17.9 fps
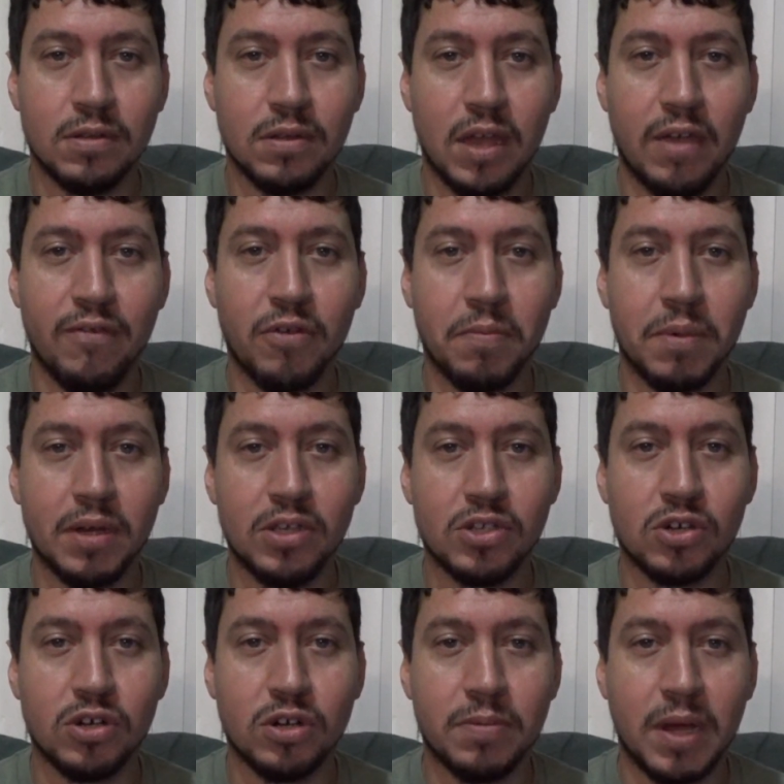
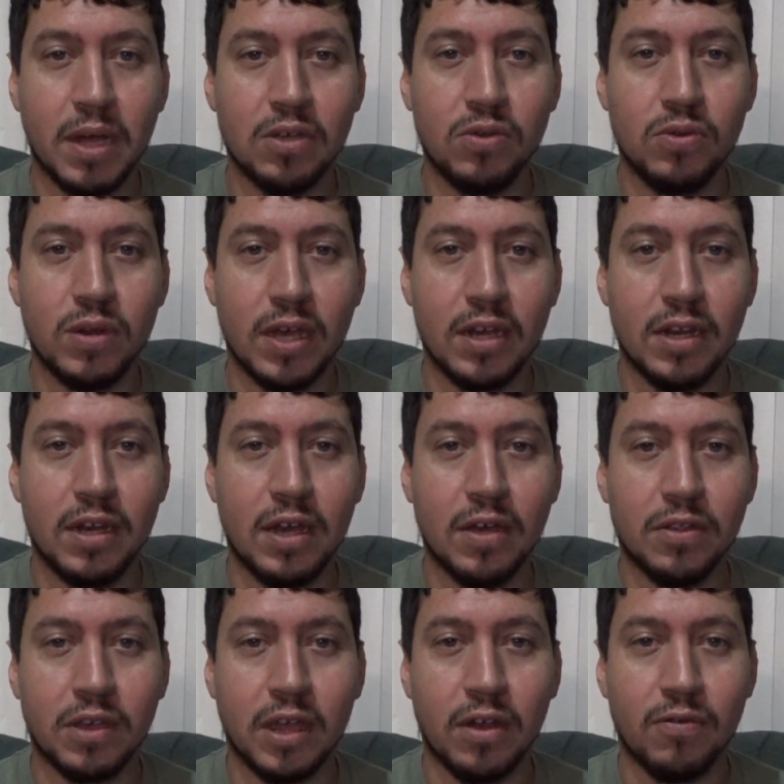Everybody's heard about United
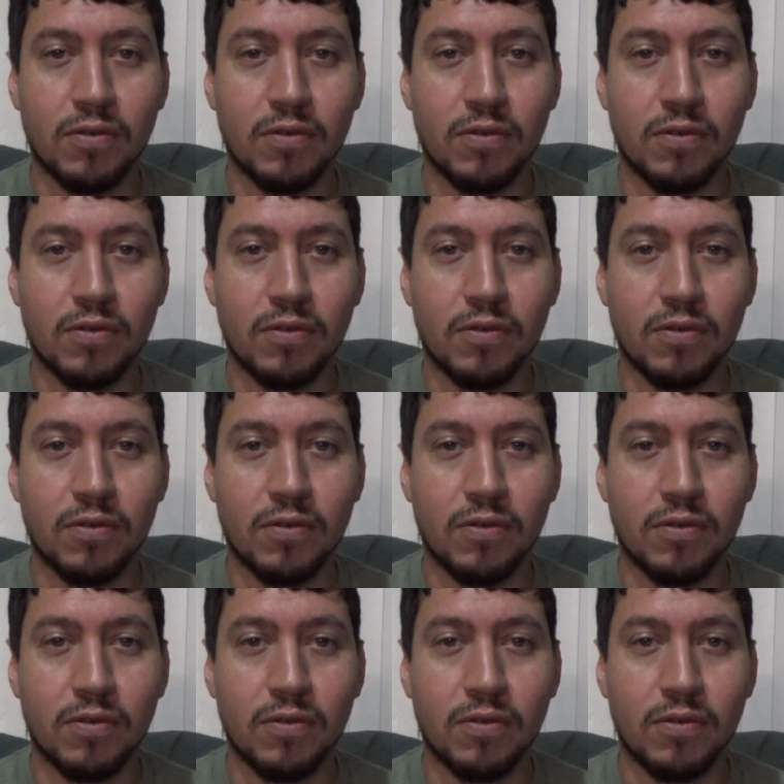Healthcare